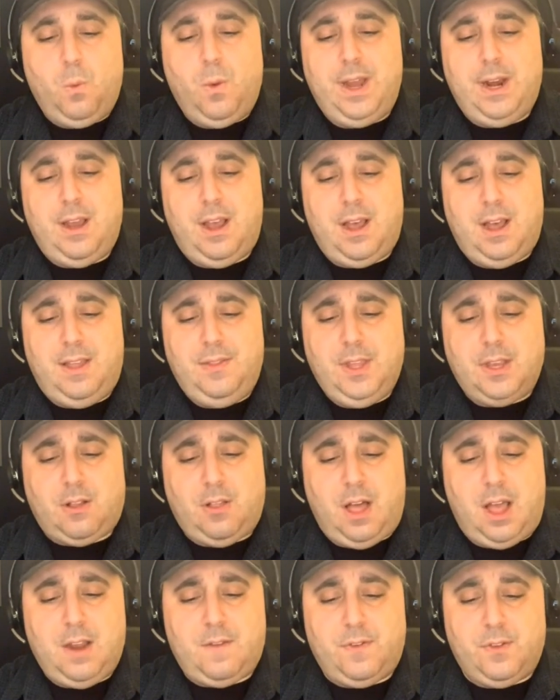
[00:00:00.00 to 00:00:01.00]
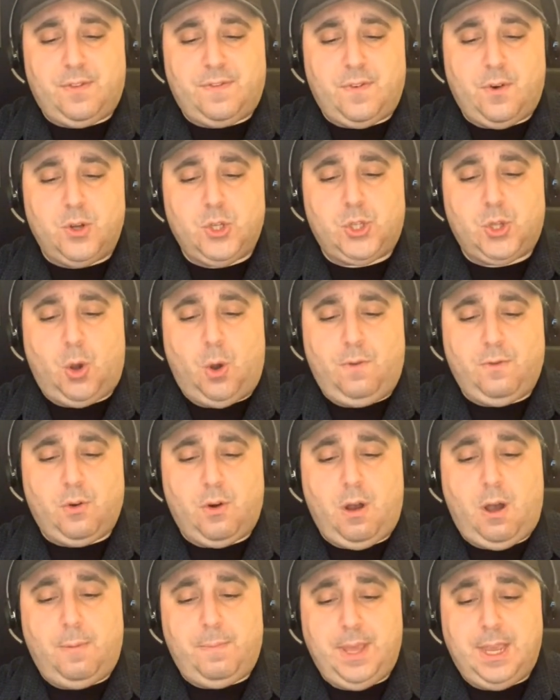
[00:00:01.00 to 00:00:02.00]
When on the clock for the first
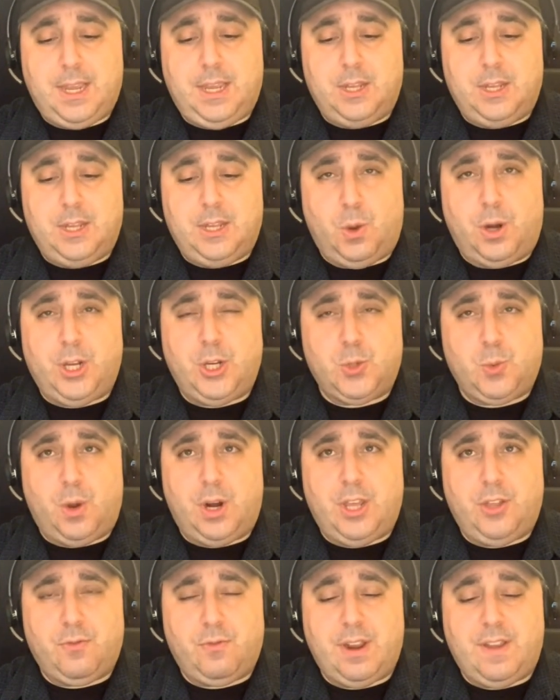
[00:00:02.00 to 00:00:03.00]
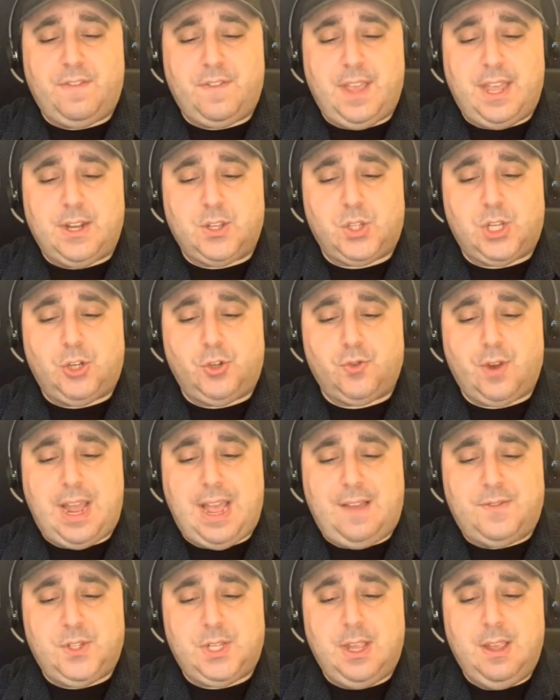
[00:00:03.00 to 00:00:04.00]
overall pick in twenty twenty-three fantasy
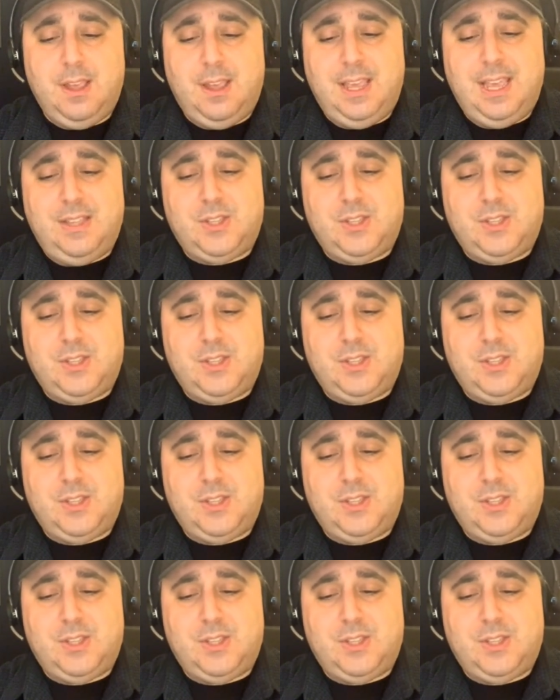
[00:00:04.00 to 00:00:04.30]
drafts,